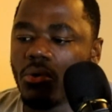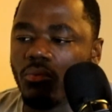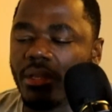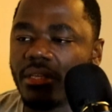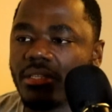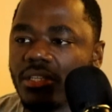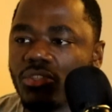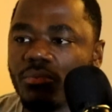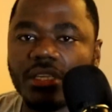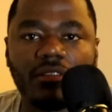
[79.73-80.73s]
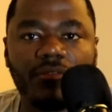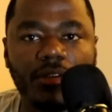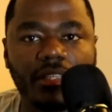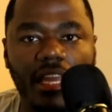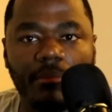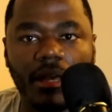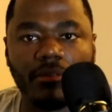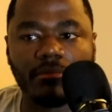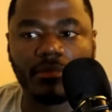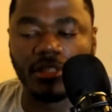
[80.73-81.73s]
when this situation first came
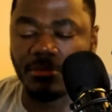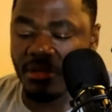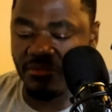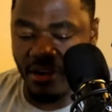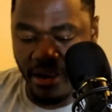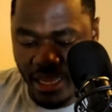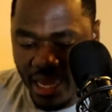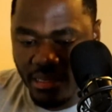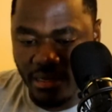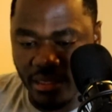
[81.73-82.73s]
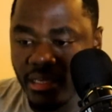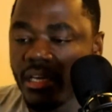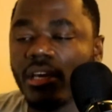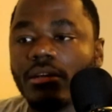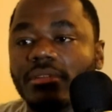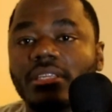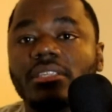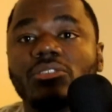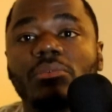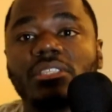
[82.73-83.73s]
out, I'm going to speak very candidly. When this
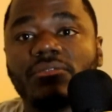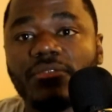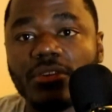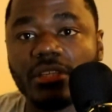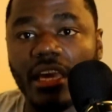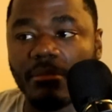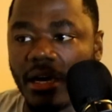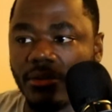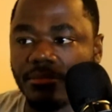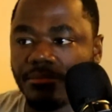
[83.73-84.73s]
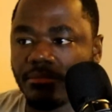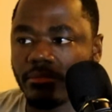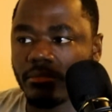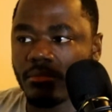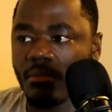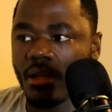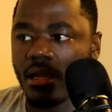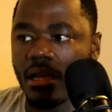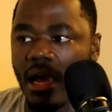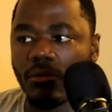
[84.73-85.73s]
situation first came out,
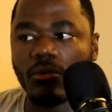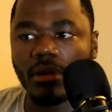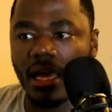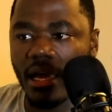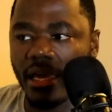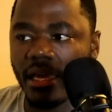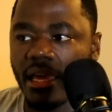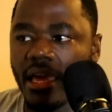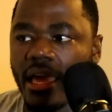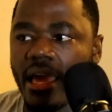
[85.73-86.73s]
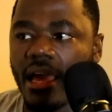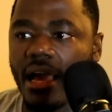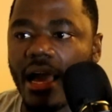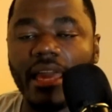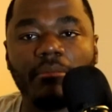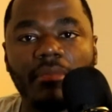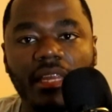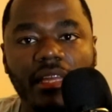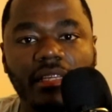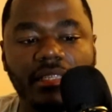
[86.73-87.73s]
I won't lie, I
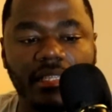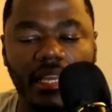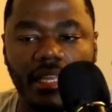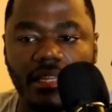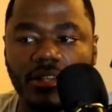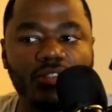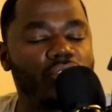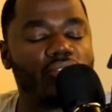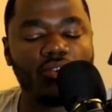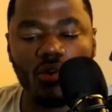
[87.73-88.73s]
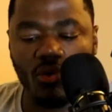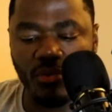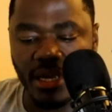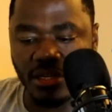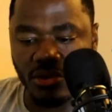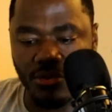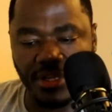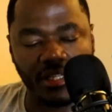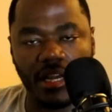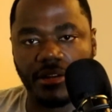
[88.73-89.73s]
immediately said, there's no way
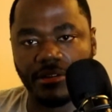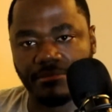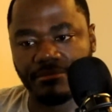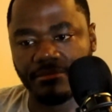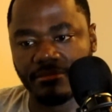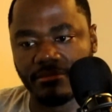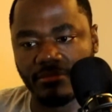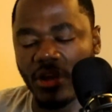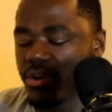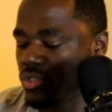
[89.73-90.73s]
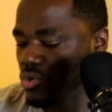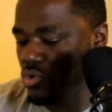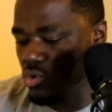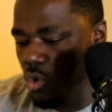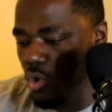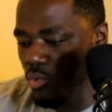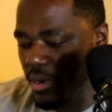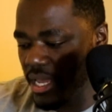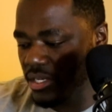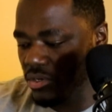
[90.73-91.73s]
Tory shot her. There is no
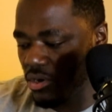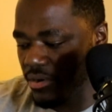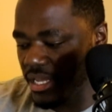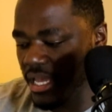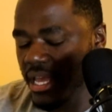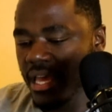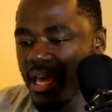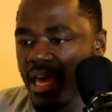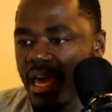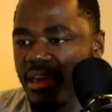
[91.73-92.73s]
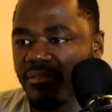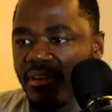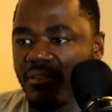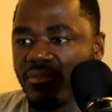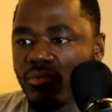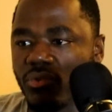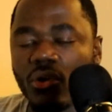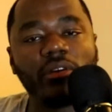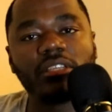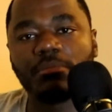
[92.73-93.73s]
way Tory, if you
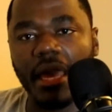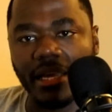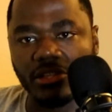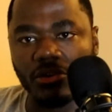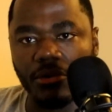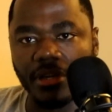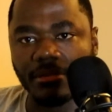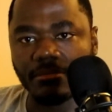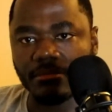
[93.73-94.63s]
know his backstory,